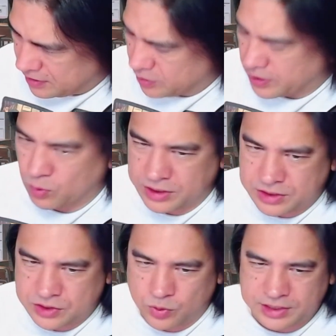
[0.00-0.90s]
Okay, what
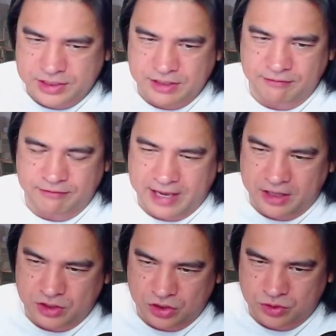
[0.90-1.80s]
is the
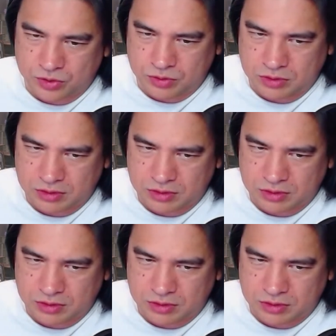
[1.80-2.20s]
value?